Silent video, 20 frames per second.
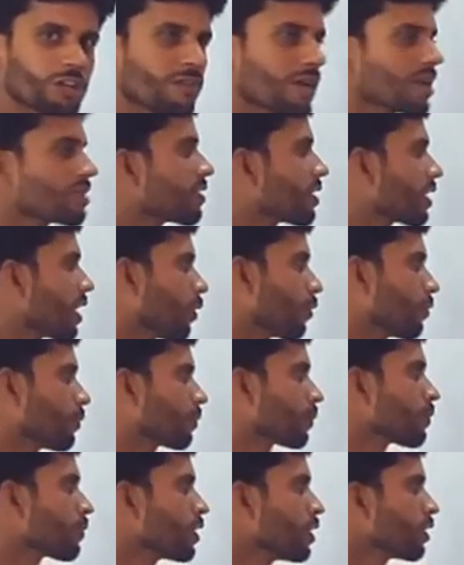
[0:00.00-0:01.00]
a noun.
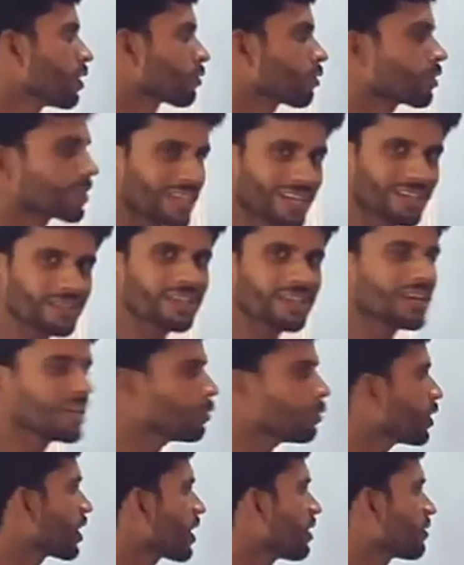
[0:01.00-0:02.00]
So
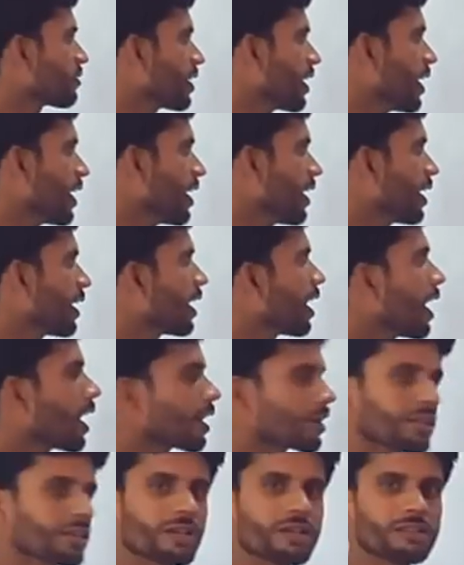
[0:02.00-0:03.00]
technically we can say
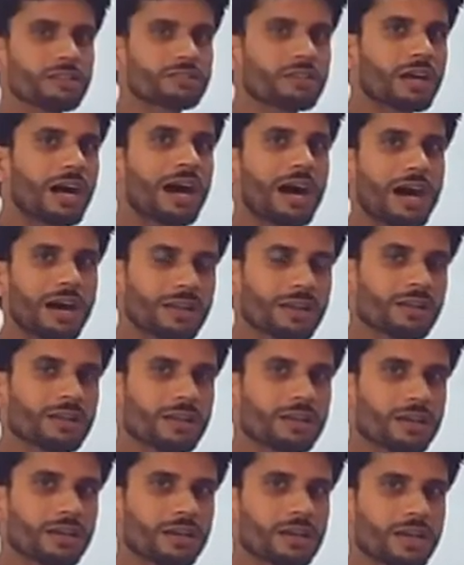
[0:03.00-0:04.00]
articles
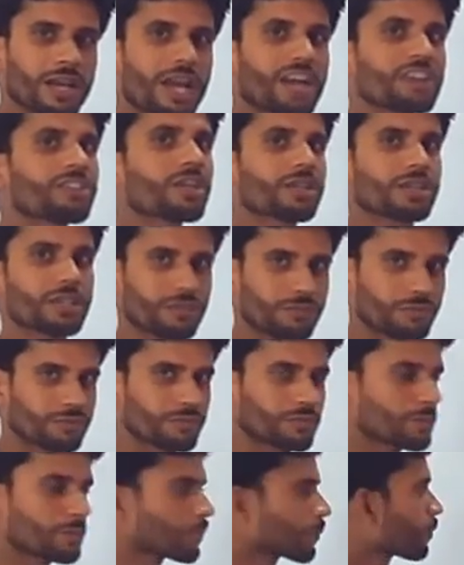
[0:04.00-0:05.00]
are
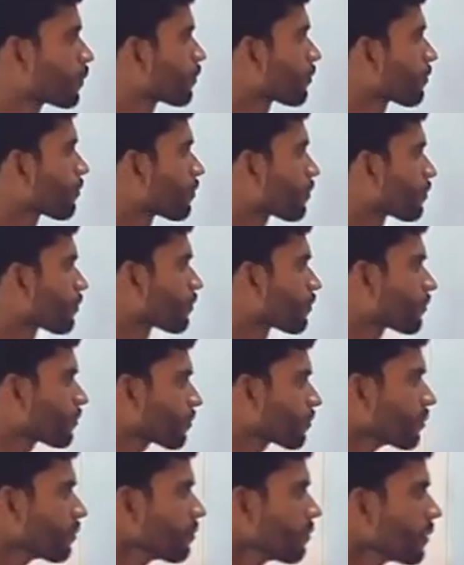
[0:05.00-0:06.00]
adjectives.
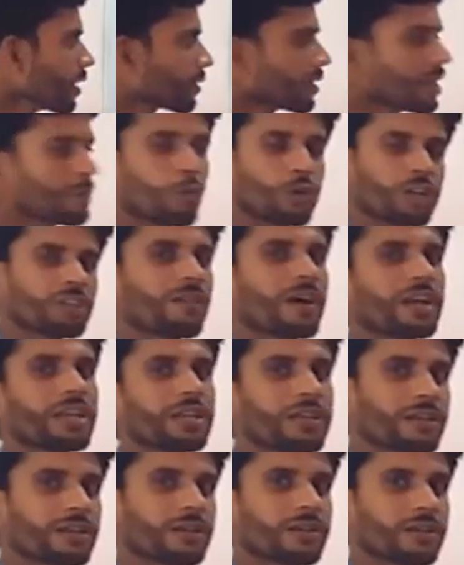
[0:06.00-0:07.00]
They
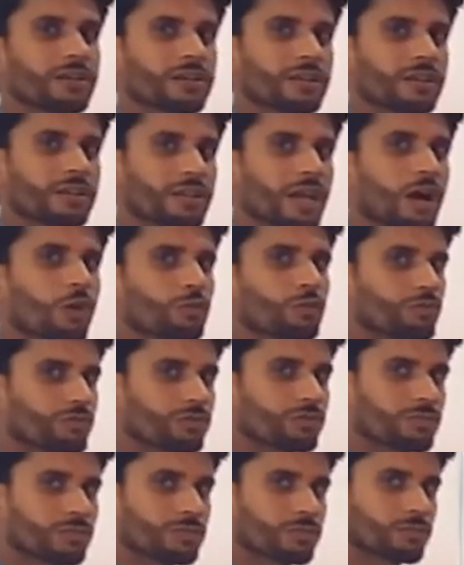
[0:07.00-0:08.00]
modify
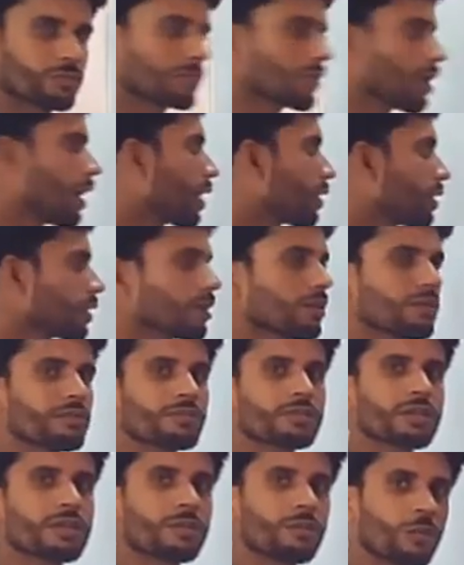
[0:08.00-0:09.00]
nouns.
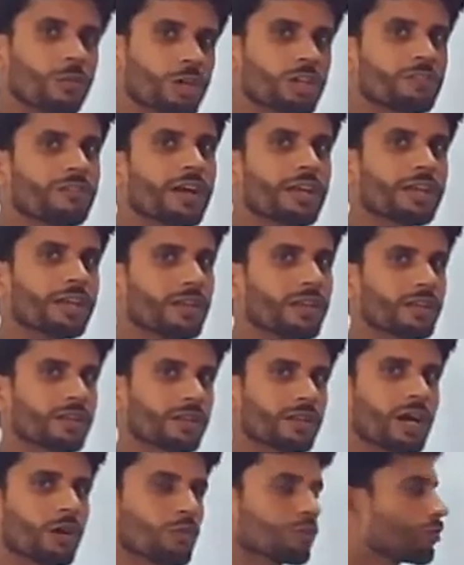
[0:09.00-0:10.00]
Articles modify
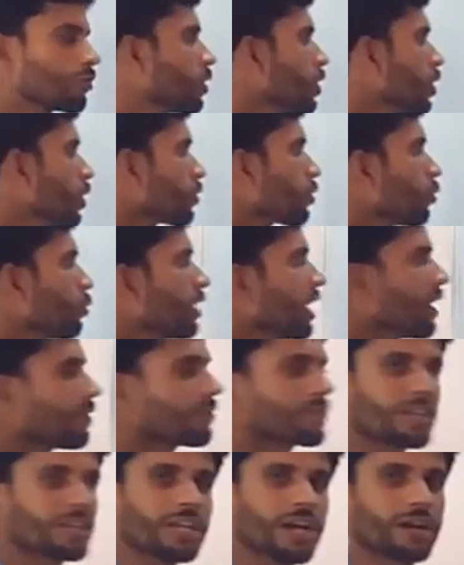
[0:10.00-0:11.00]
nouns. So we
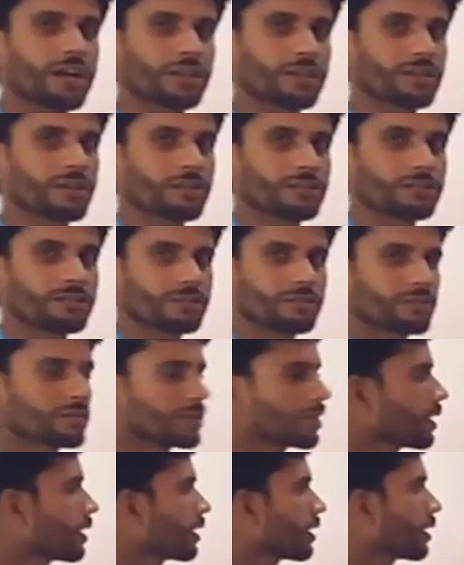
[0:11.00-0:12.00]
have three articles:
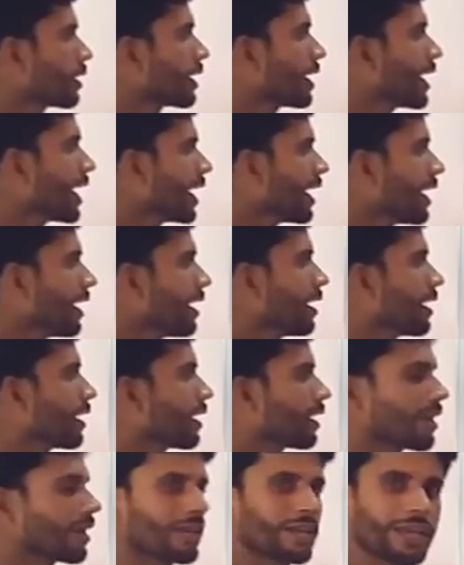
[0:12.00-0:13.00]
a,
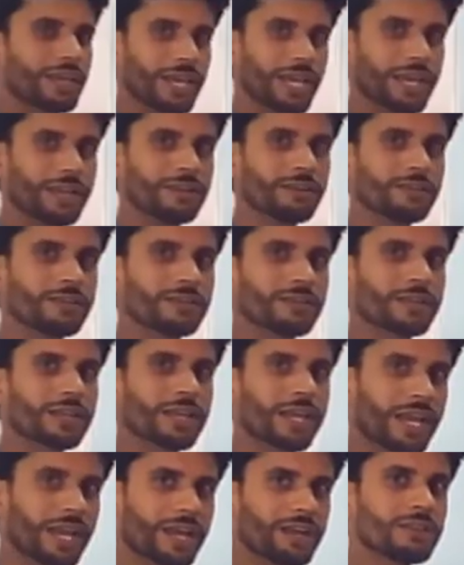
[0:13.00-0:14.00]
an,
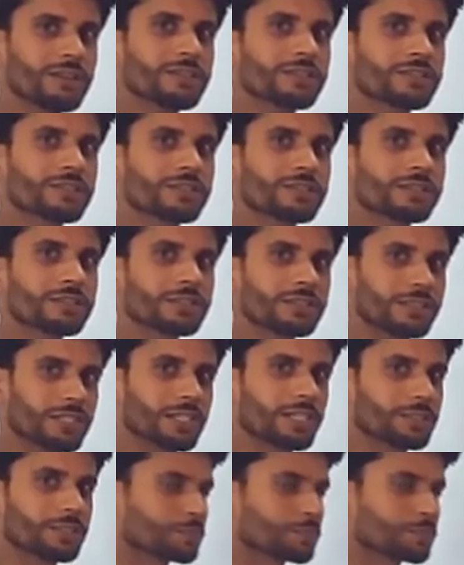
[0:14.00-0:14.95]
and the.